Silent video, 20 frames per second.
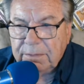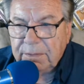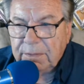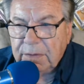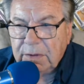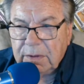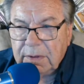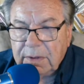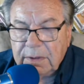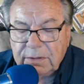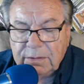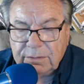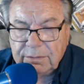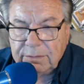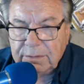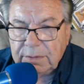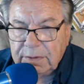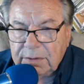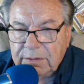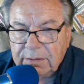It's
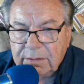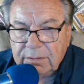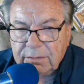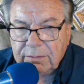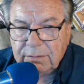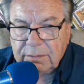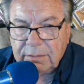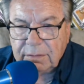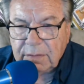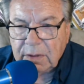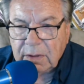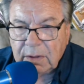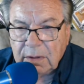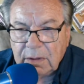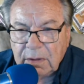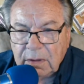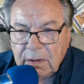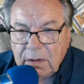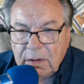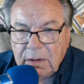
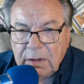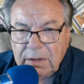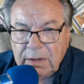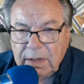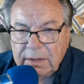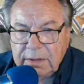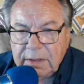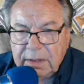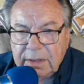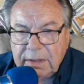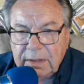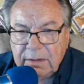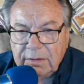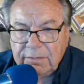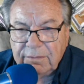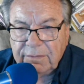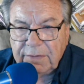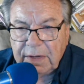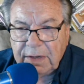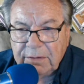hard not to kill
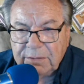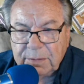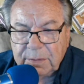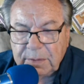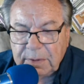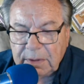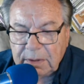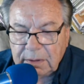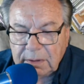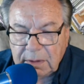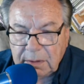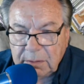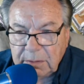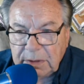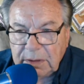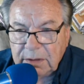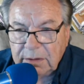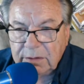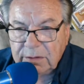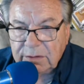the valve spring. I
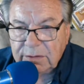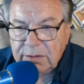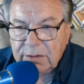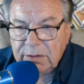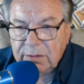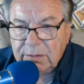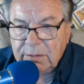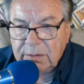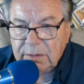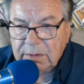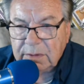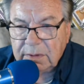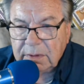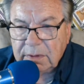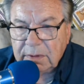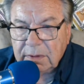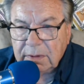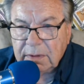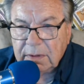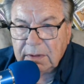mean, you just do.
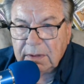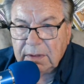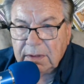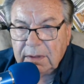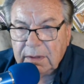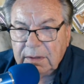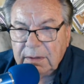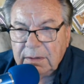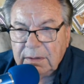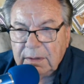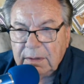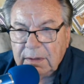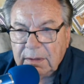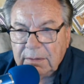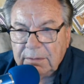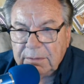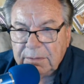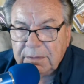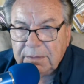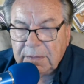And
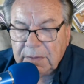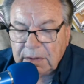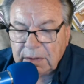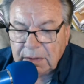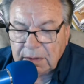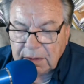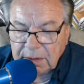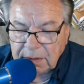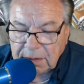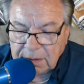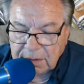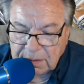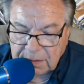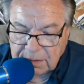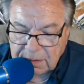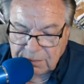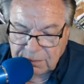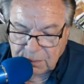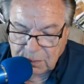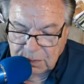
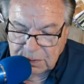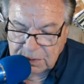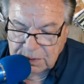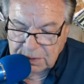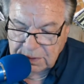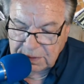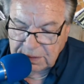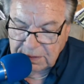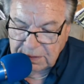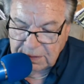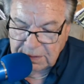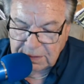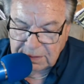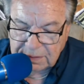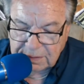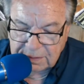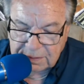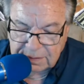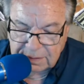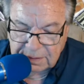unfortunately,
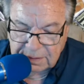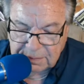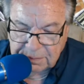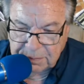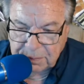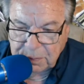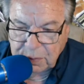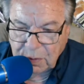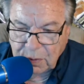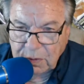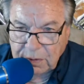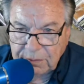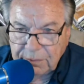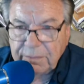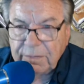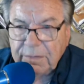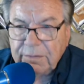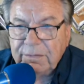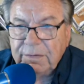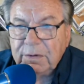it's part
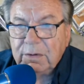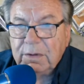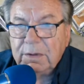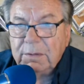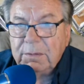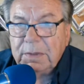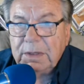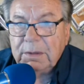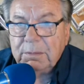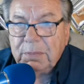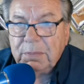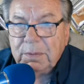of, if you're going to be